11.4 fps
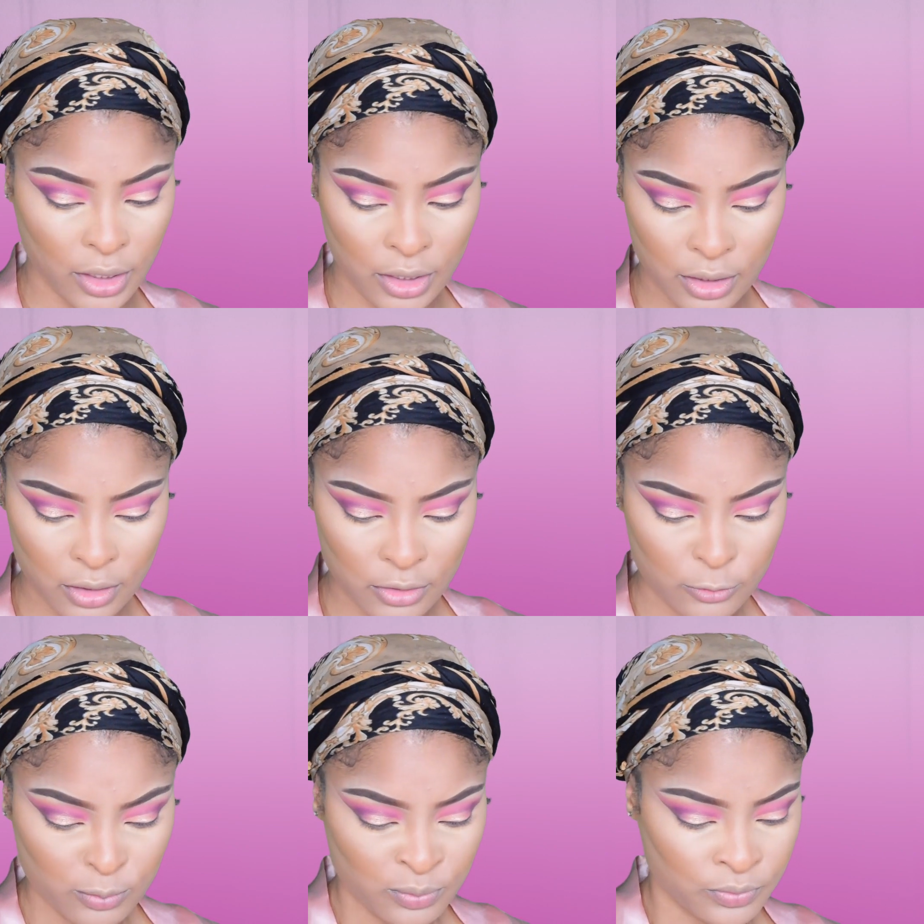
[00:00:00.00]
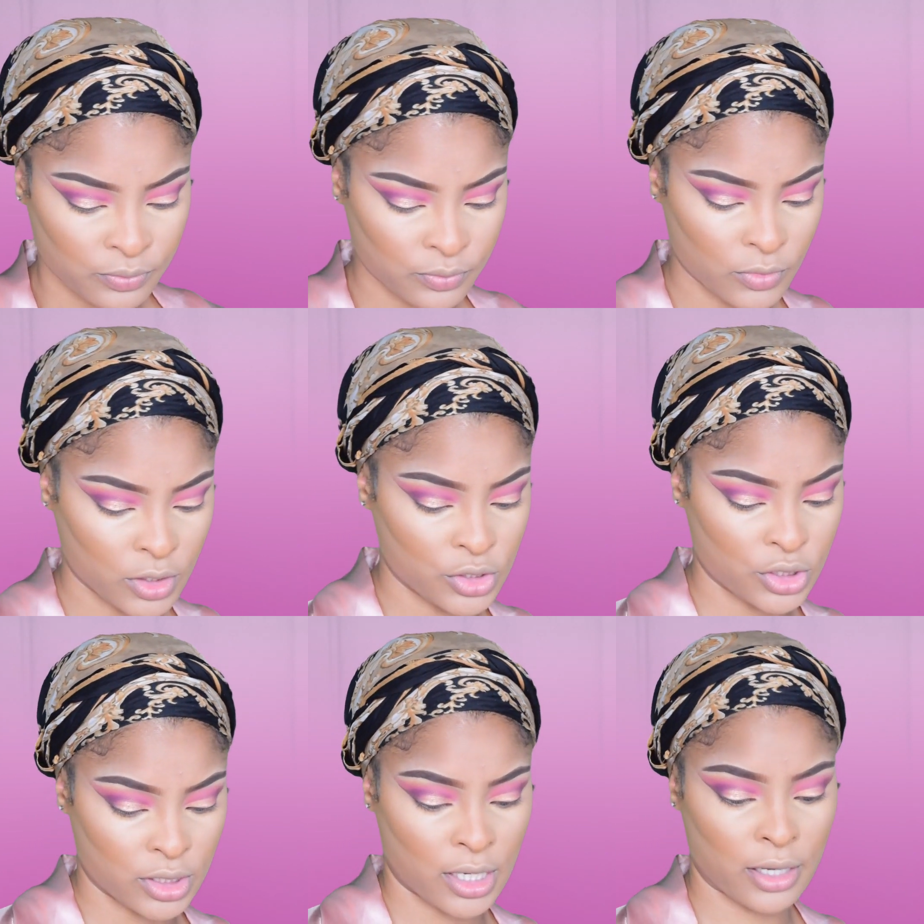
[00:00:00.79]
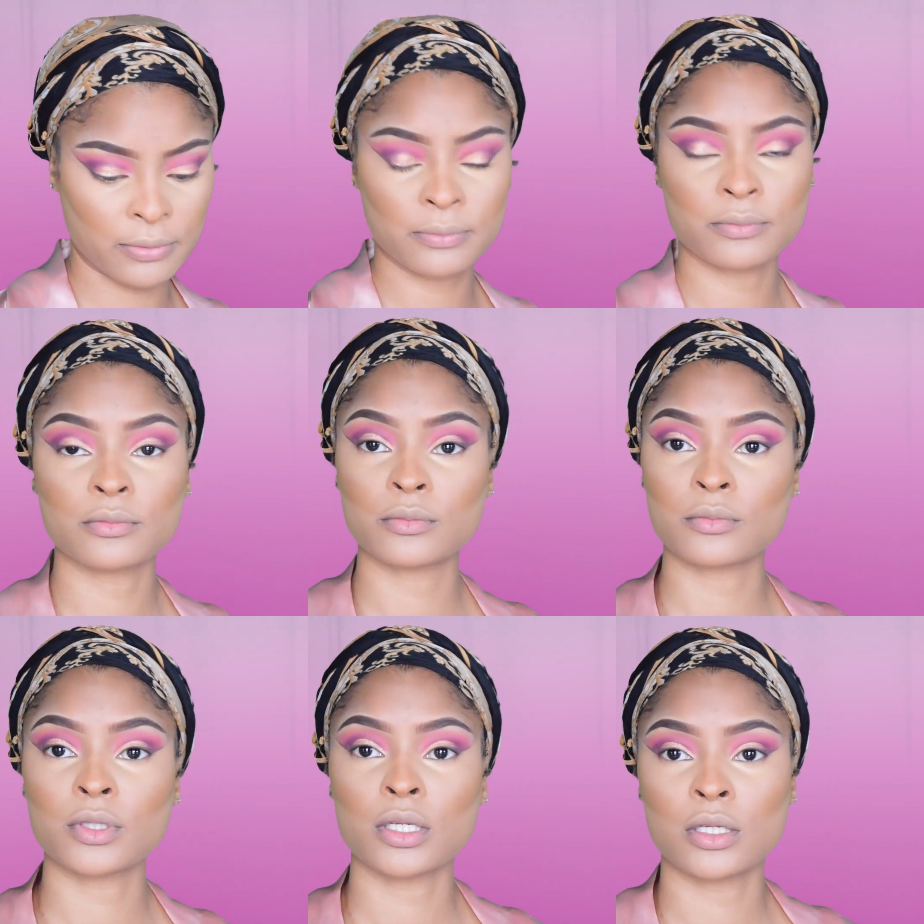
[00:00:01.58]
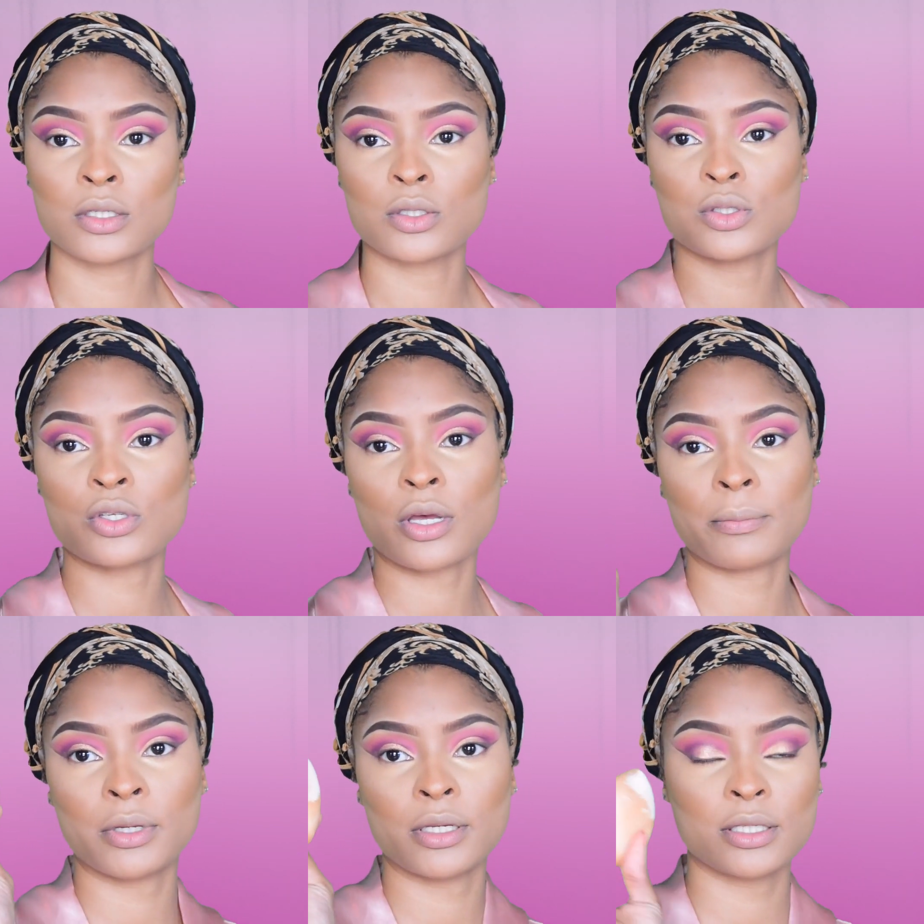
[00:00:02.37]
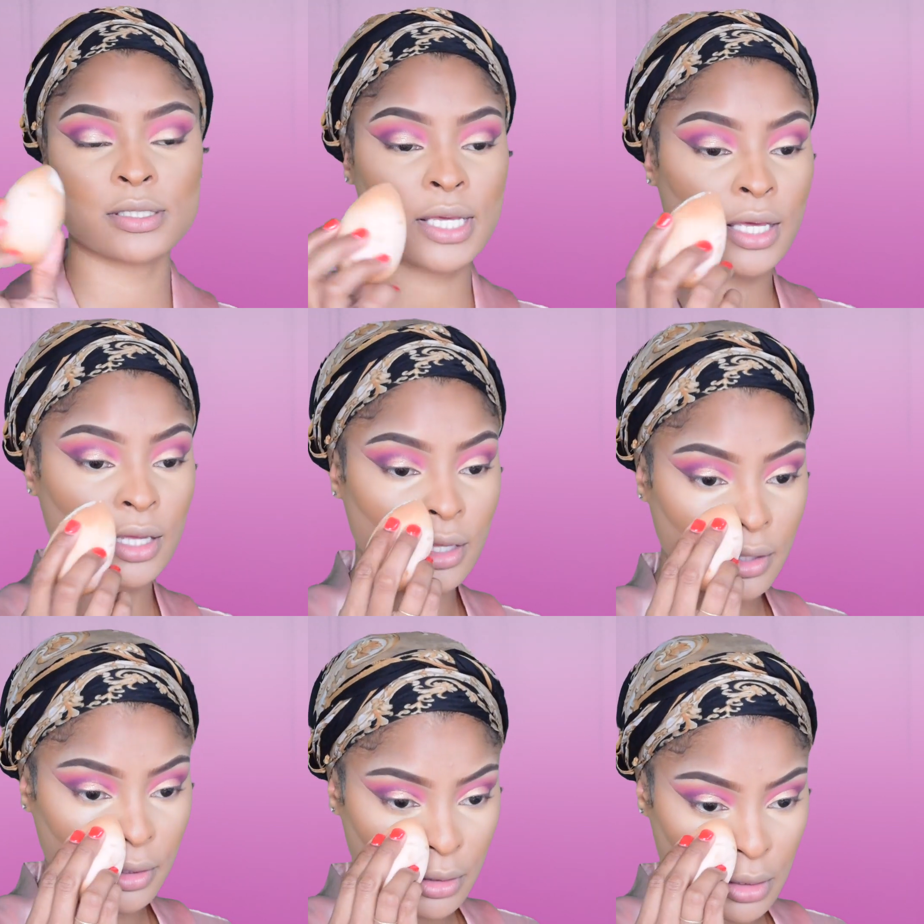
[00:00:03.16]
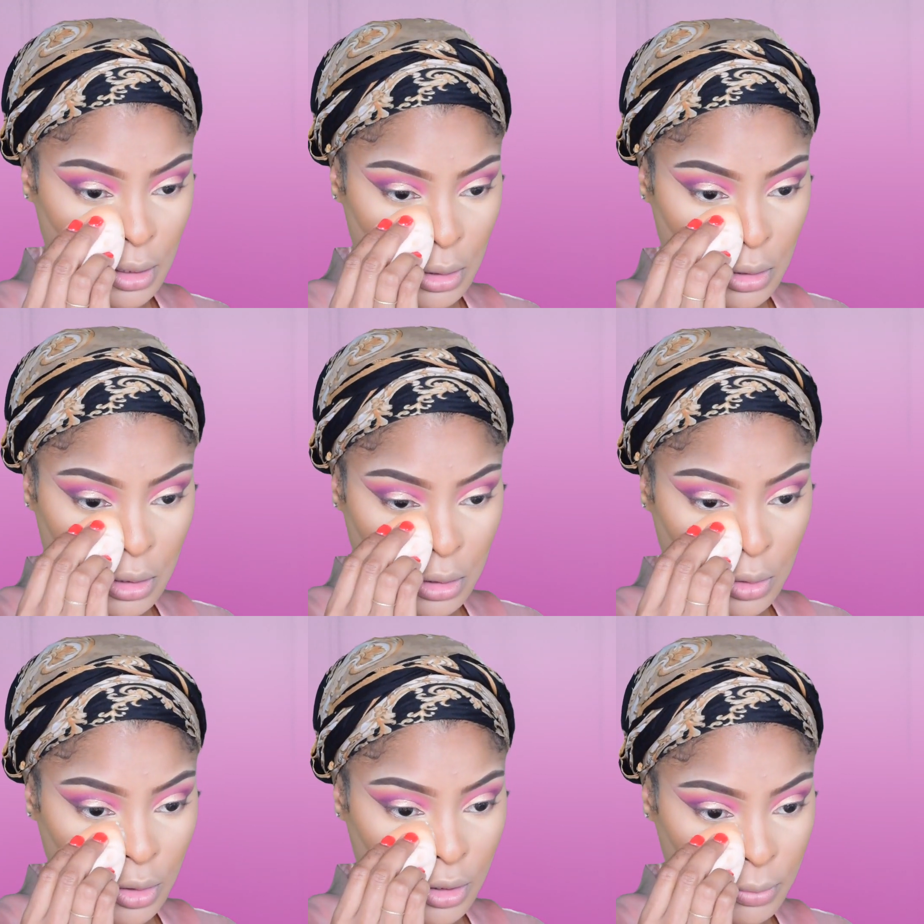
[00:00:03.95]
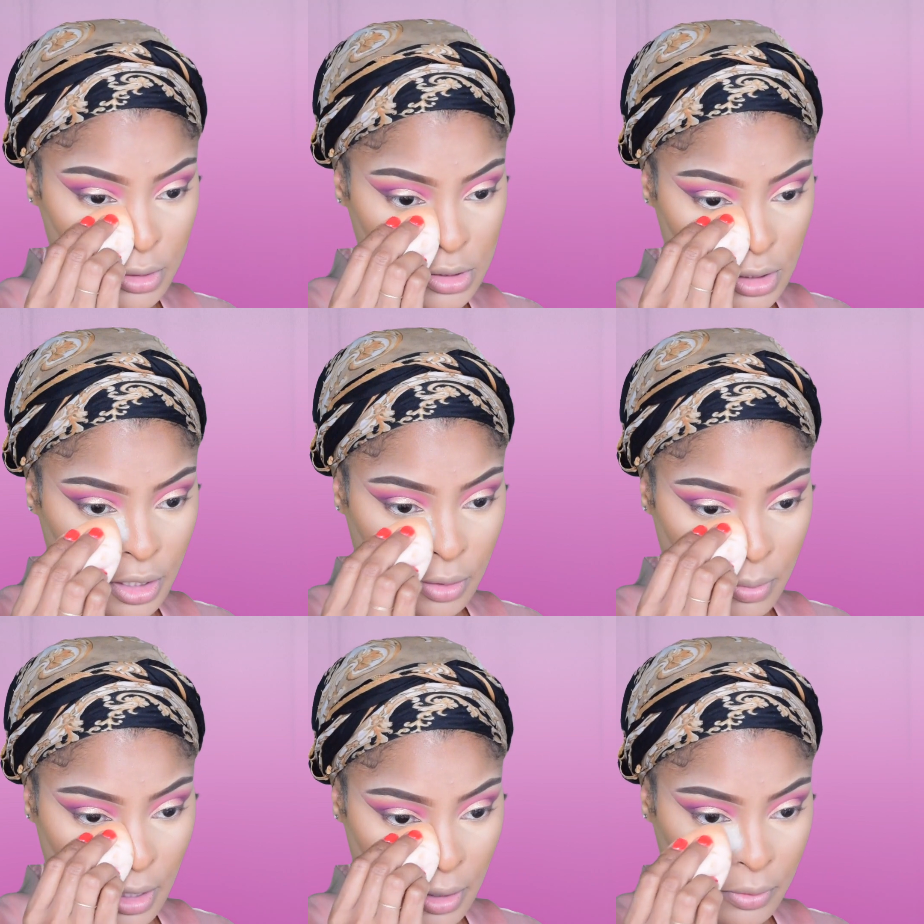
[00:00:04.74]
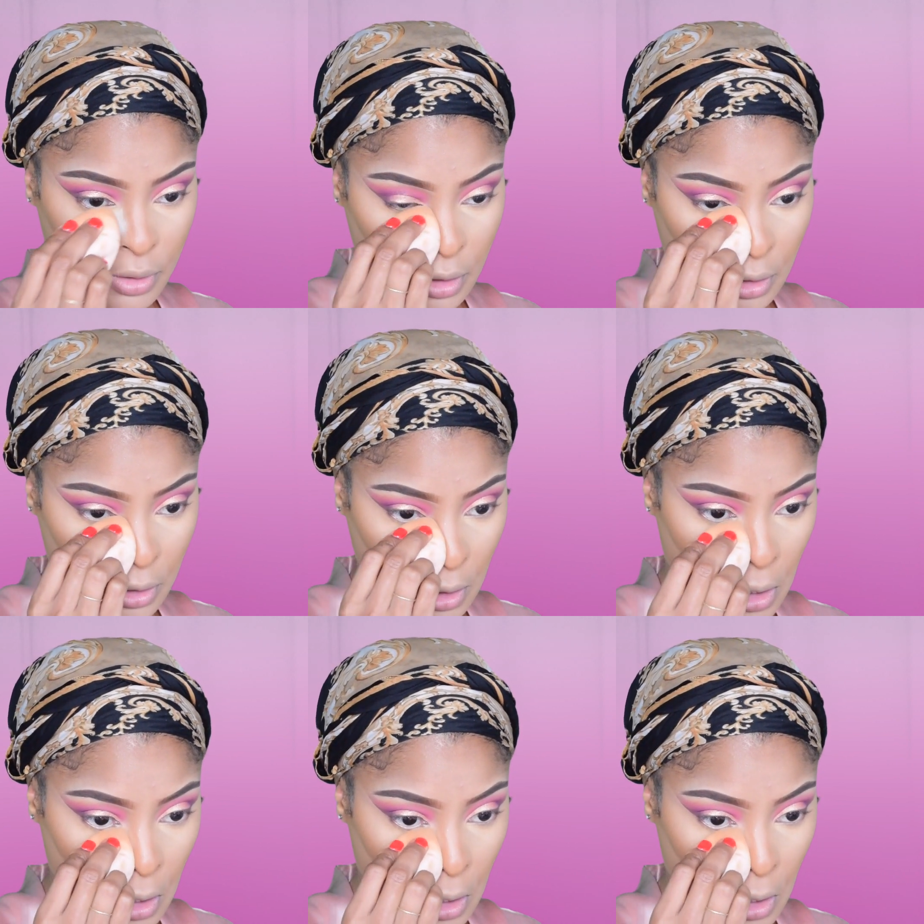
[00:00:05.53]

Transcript: it, because you're not. So I'm gonna take the Laura Mercier powder